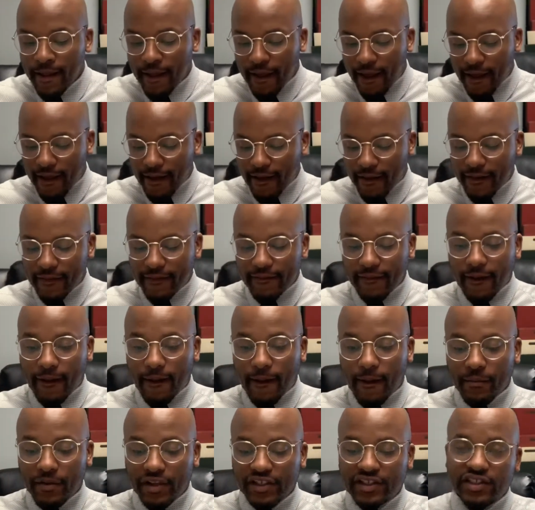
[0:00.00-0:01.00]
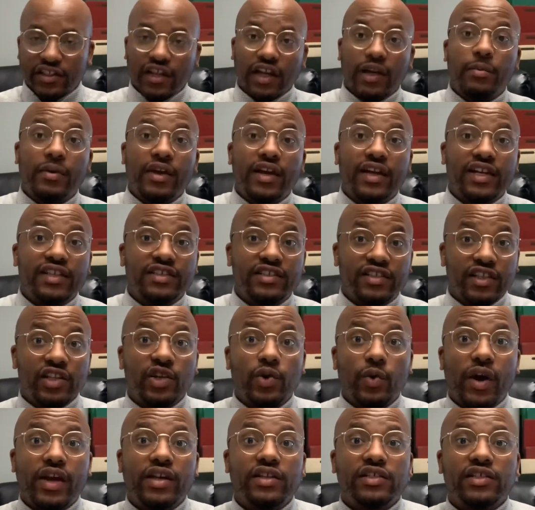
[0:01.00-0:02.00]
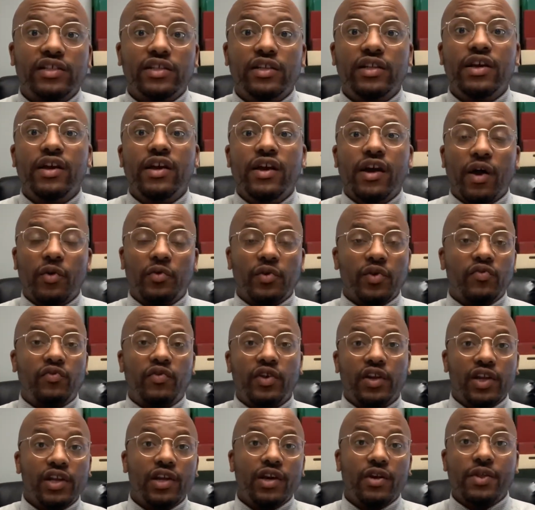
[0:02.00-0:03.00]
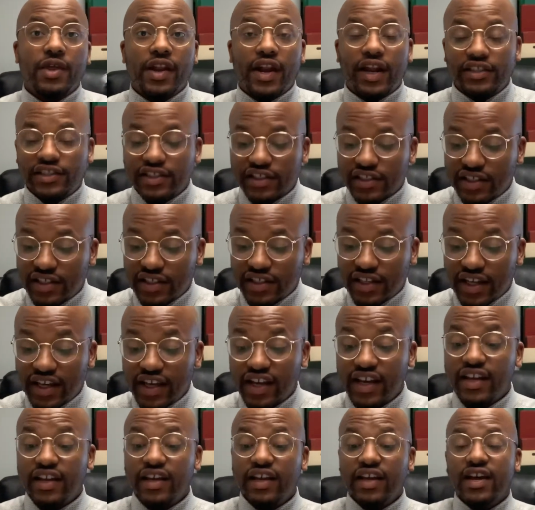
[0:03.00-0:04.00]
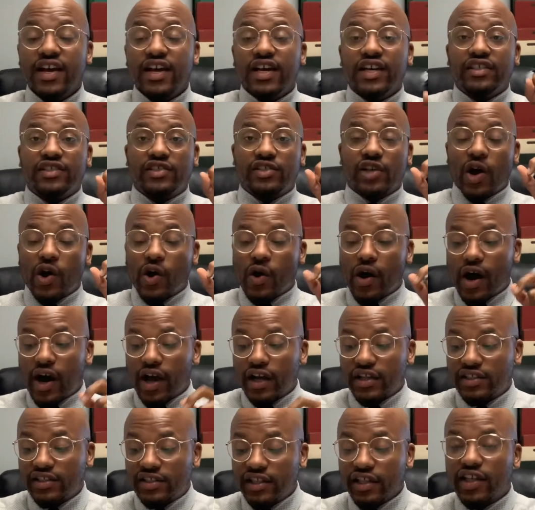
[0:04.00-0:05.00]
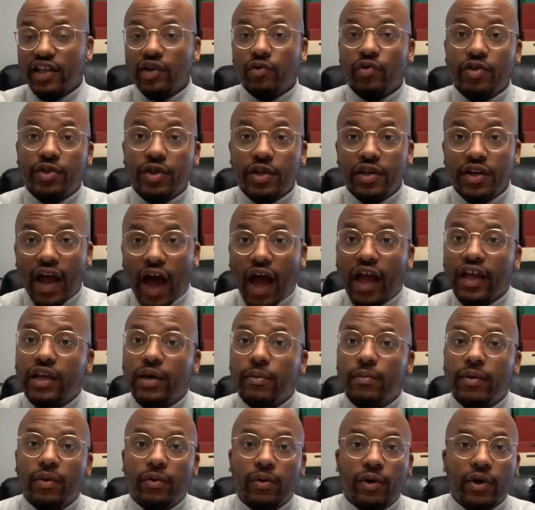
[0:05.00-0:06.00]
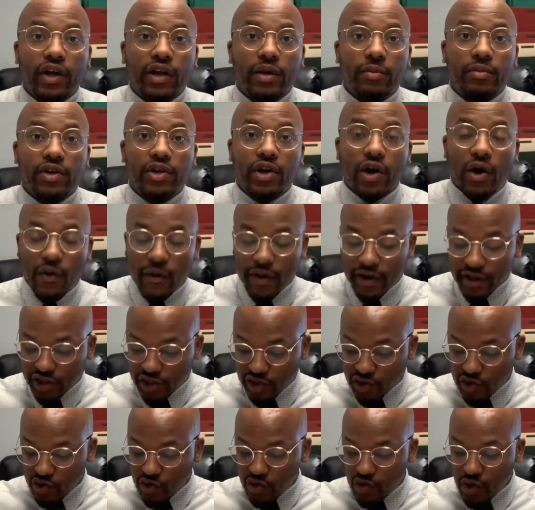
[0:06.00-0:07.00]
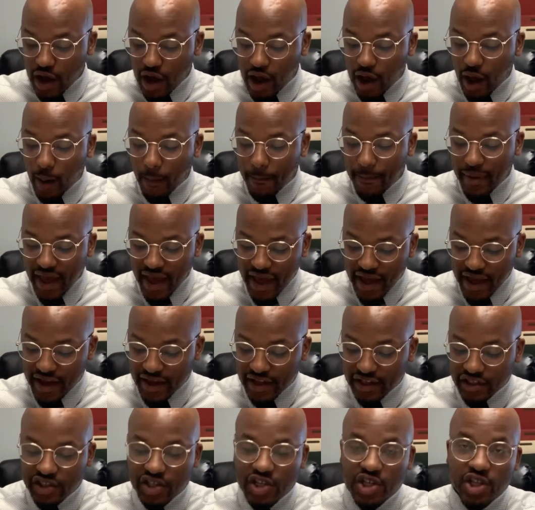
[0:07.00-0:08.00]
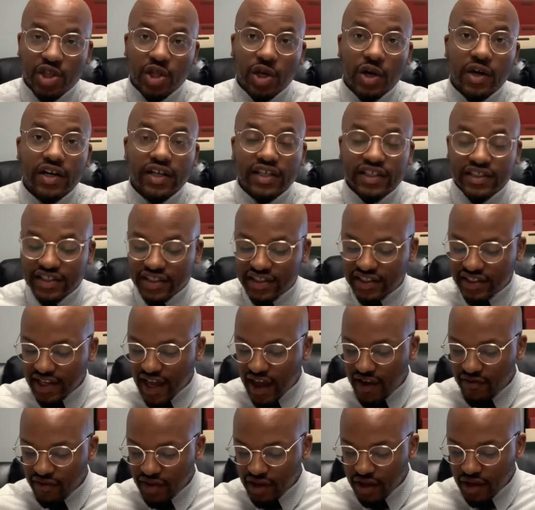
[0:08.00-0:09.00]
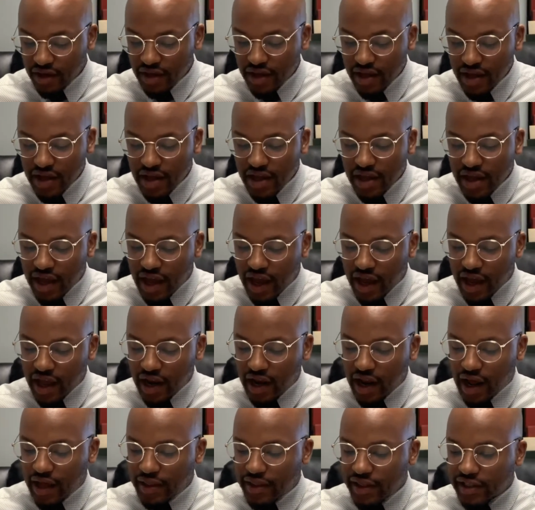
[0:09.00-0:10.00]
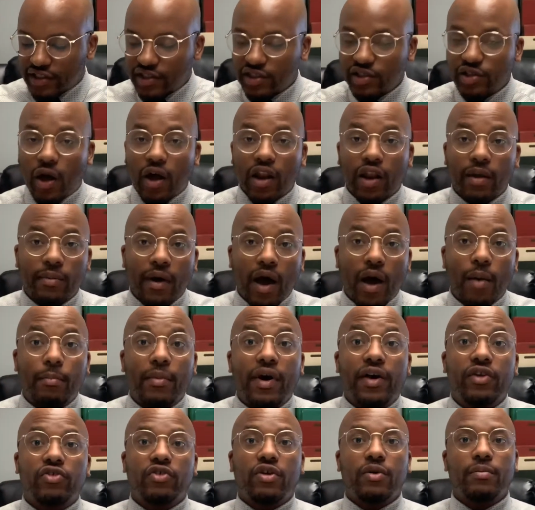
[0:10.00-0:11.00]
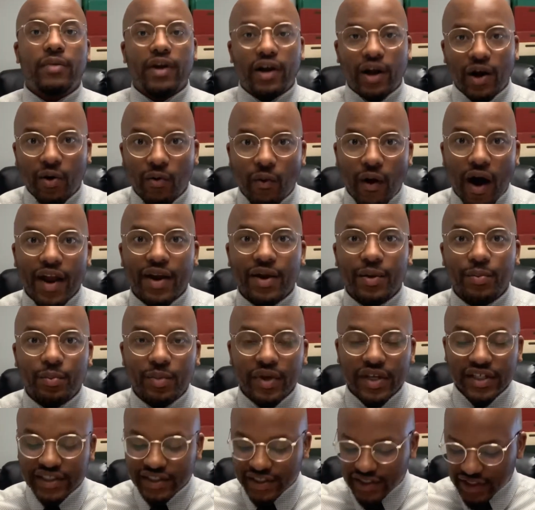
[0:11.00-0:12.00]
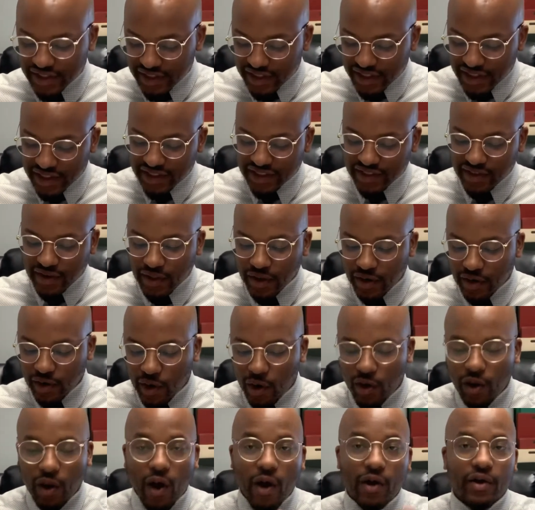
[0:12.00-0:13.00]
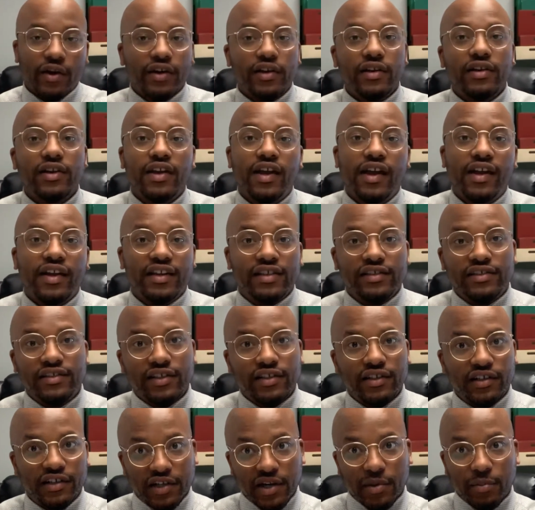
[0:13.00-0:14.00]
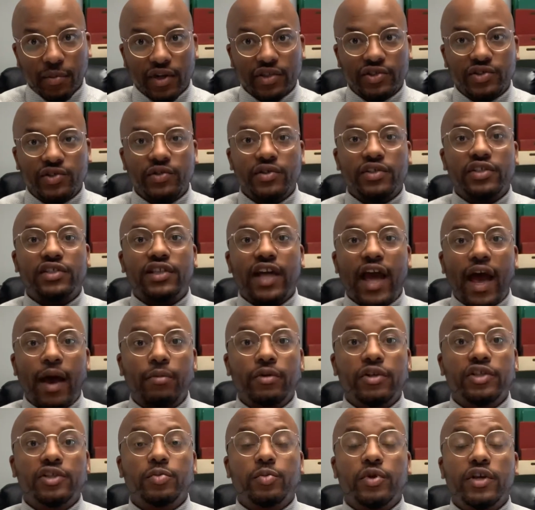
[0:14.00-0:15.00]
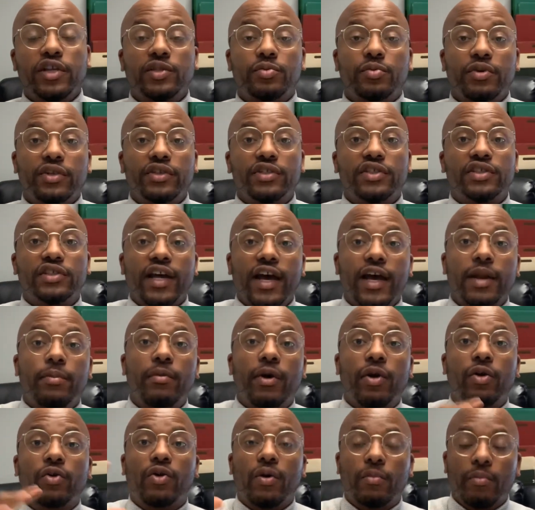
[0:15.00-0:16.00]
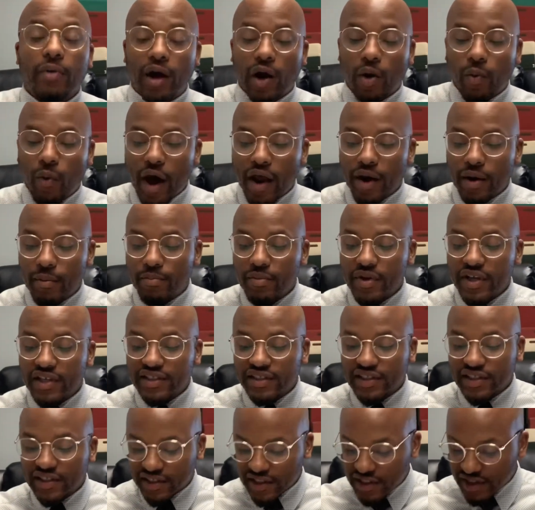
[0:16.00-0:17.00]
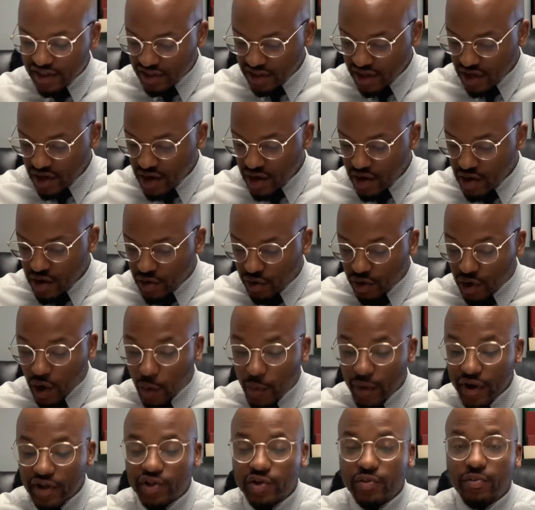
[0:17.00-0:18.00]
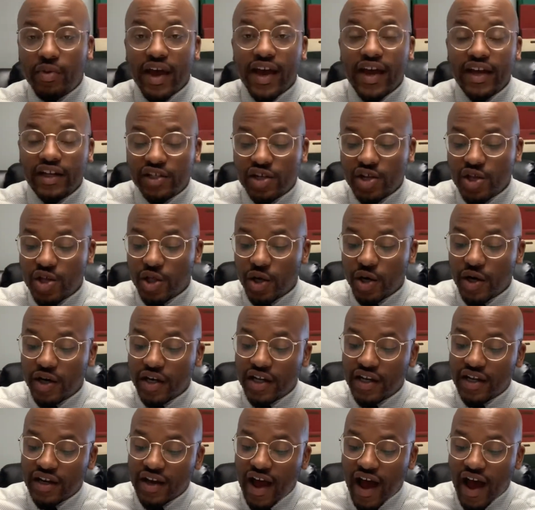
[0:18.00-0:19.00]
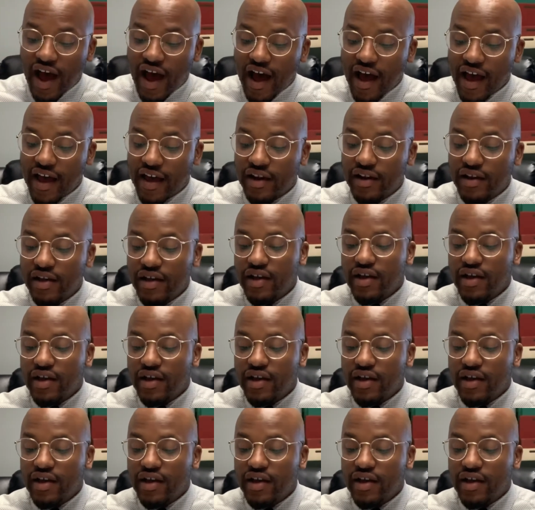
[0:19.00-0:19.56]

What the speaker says: And this is going to be a continuation of the video that I just did. So sticking with the document, we're going to be going to page 37. And this is all about medical marijuana businesses. So they're no longer considered commercial establishments, but instead medical marijuana businesses. Going to page 39,